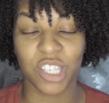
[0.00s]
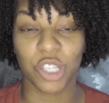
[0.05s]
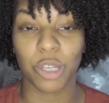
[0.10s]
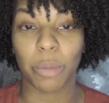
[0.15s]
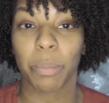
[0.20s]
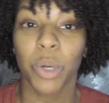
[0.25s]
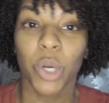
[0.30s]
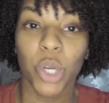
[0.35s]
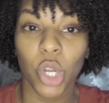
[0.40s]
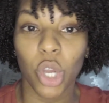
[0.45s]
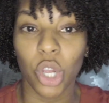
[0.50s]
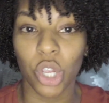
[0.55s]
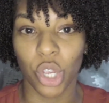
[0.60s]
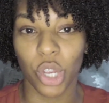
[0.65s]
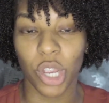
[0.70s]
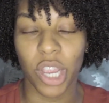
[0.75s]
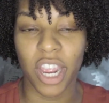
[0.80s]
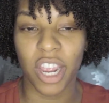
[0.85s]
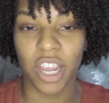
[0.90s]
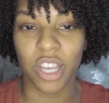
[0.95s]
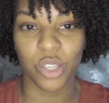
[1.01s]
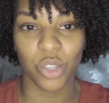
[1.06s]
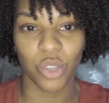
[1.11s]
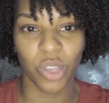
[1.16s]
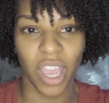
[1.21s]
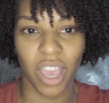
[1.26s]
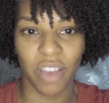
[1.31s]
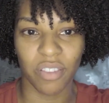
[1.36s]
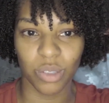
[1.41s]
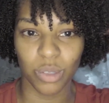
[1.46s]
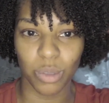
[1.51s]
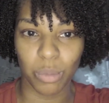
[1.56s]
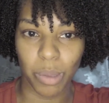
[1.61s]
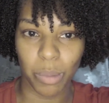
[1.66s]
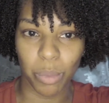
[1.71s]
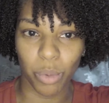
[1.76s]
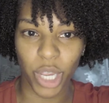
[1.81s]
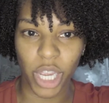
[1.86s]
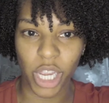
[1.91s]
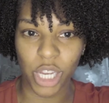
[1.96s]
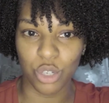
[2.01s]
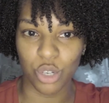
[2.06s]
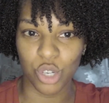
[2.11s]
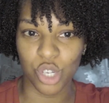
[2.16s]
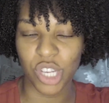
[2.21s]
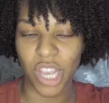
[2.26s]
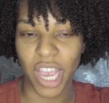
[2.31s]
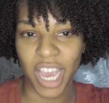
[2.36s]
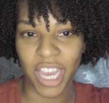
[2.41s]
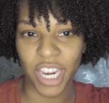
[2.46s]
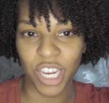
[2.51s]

to put on your hair so you can have a little bit more extra shine,